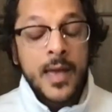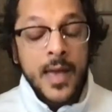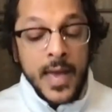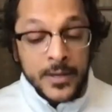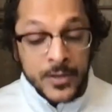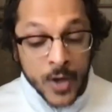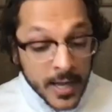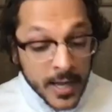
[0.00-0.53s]

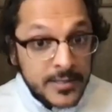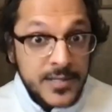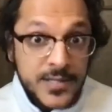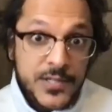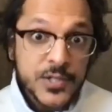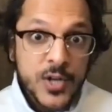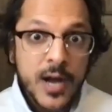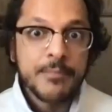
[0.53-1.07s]
And not to
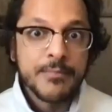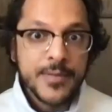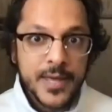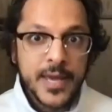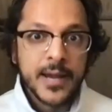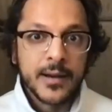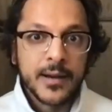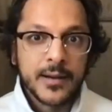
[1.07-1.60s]
stop
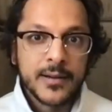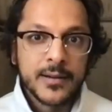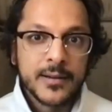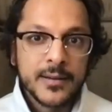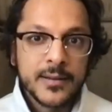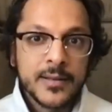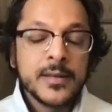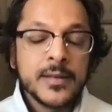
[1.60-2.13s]
there,
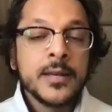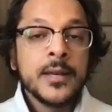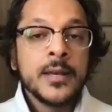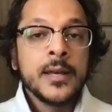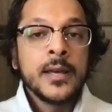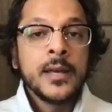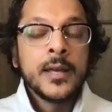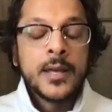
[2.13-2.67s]

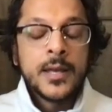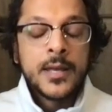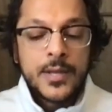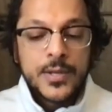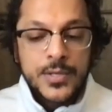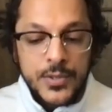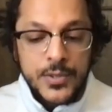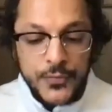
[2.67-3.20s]

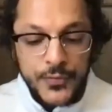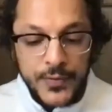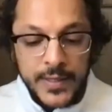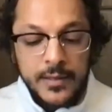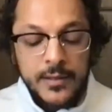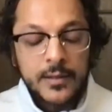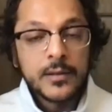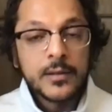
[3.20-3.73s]
to
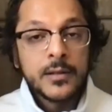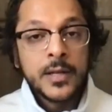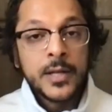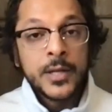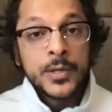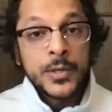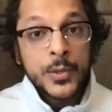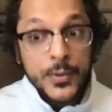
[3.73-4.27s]
feel
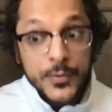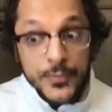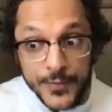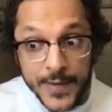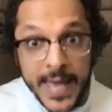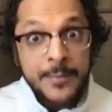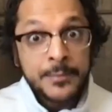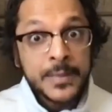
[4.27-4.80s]
your
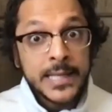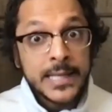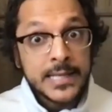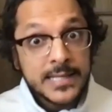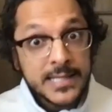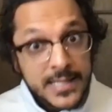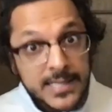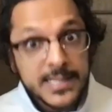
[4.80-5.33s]
family
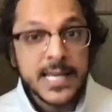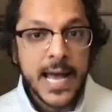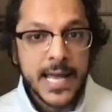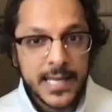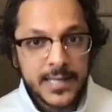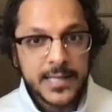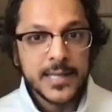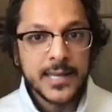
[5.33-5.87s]
is
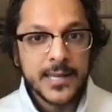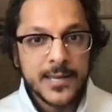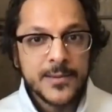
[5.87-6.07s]
society.